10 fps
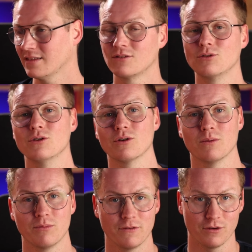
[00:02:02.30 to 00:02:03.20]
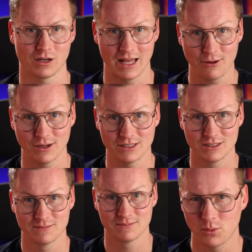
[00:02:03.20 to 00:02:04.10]
it to your preferred
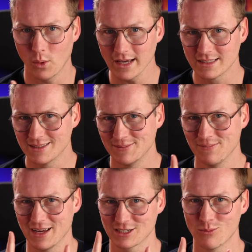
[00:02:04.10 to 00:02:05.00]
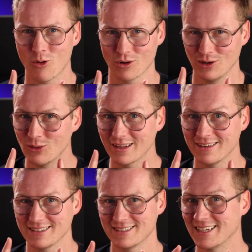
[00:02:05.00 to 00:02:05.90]
language. But wait, there's more. Look at
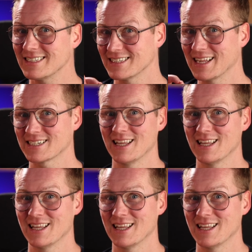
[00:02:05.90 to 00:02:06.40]
this. This is next